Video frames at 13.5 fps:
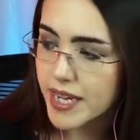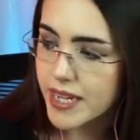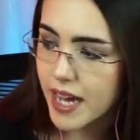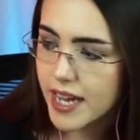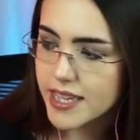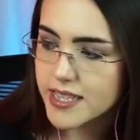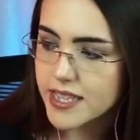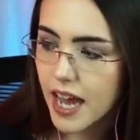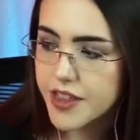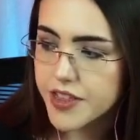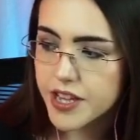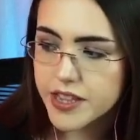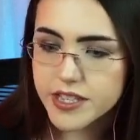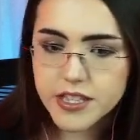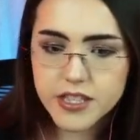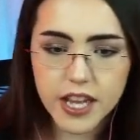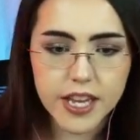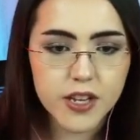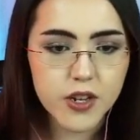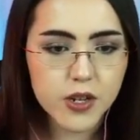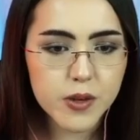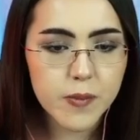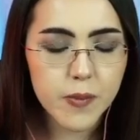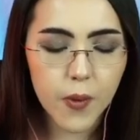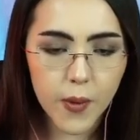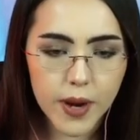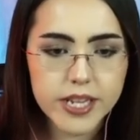guys, I think this is a good
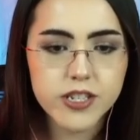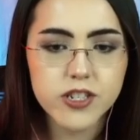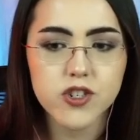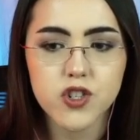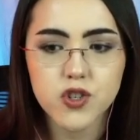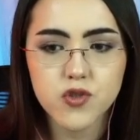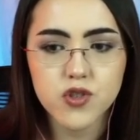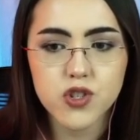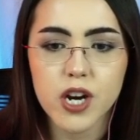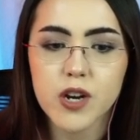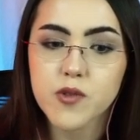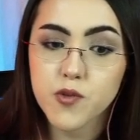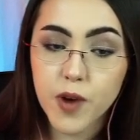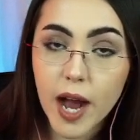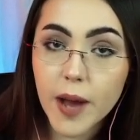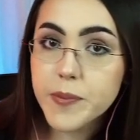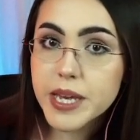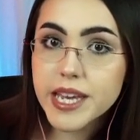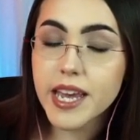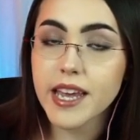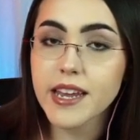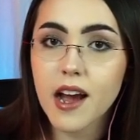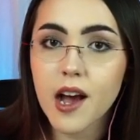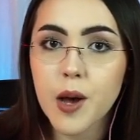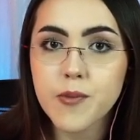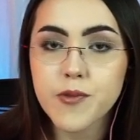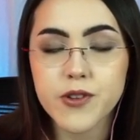point to start wrapping it
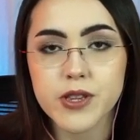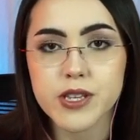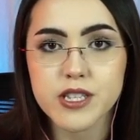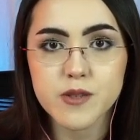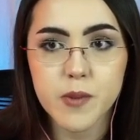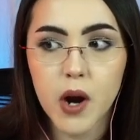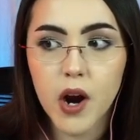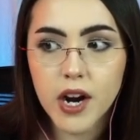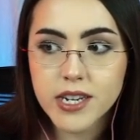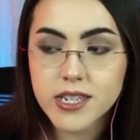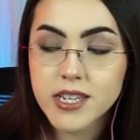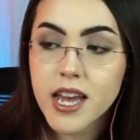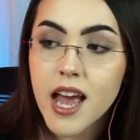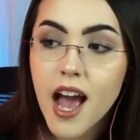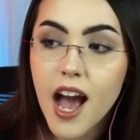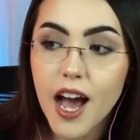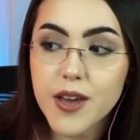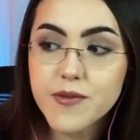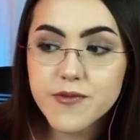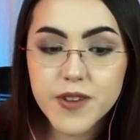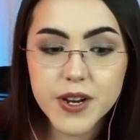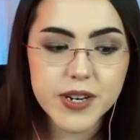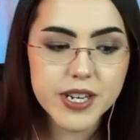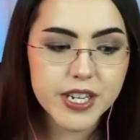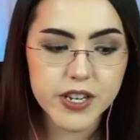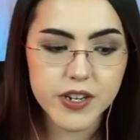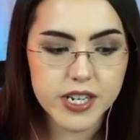up for this part. I am
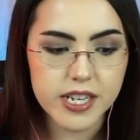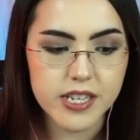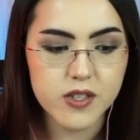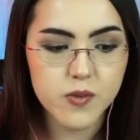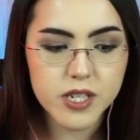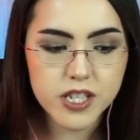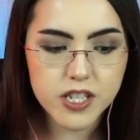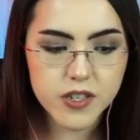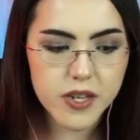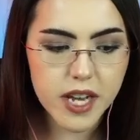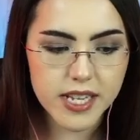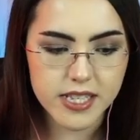very curious. What do you guys